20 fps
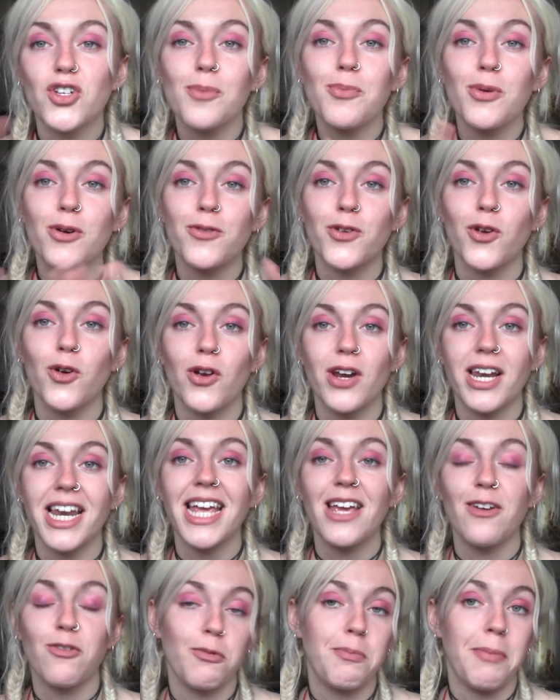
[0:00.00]
of your
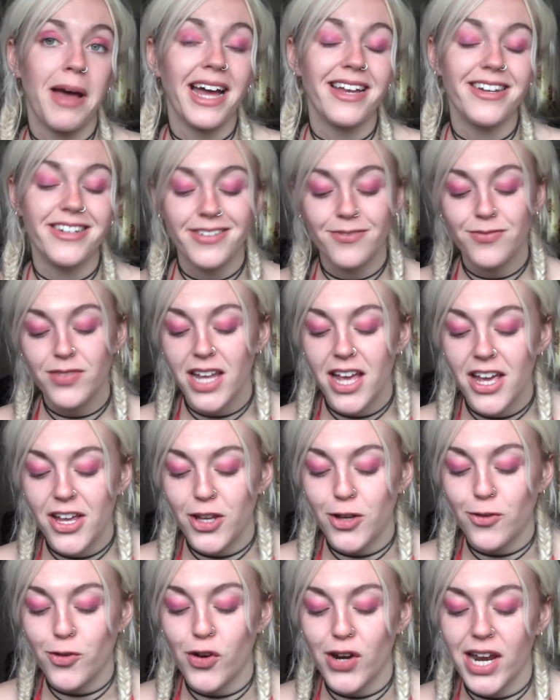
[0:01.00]
leaf bed,
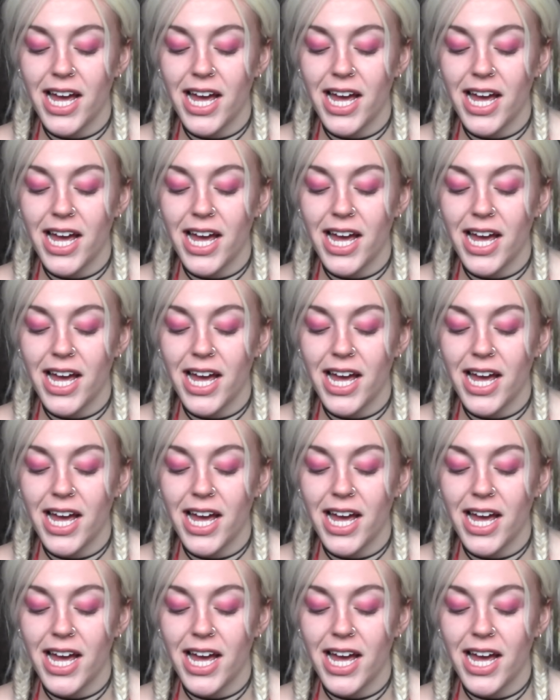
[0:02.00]
you've got to